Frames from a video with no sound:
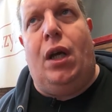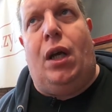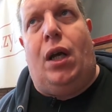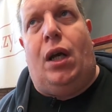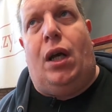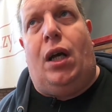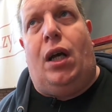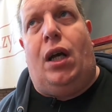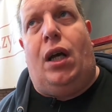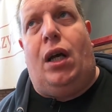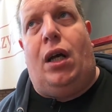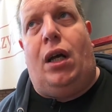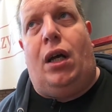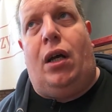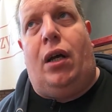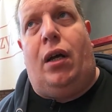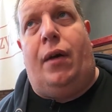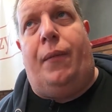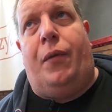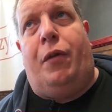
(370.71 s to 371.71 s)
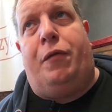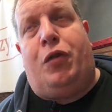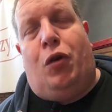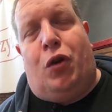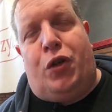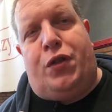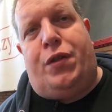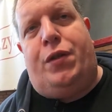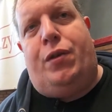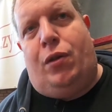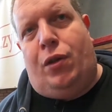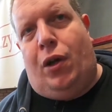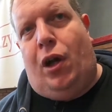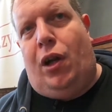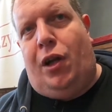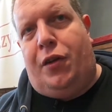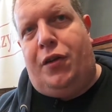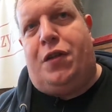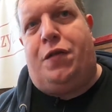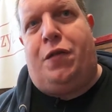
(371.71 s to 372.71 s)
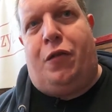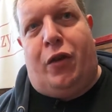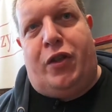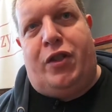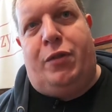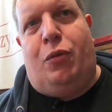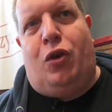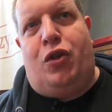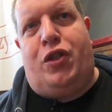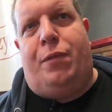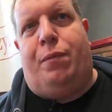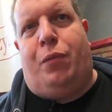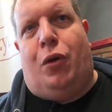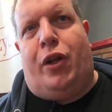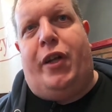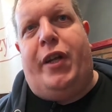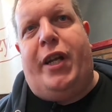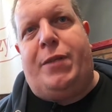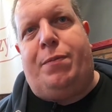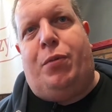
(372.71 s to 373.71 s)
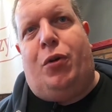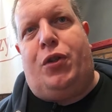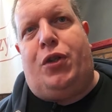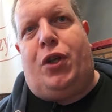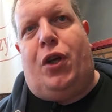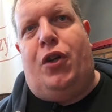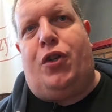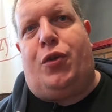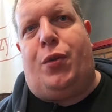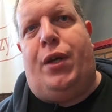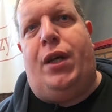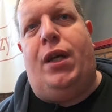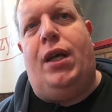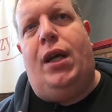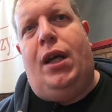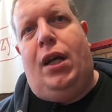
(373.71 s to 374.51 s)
Um, of course, Holland is for us the most important export country,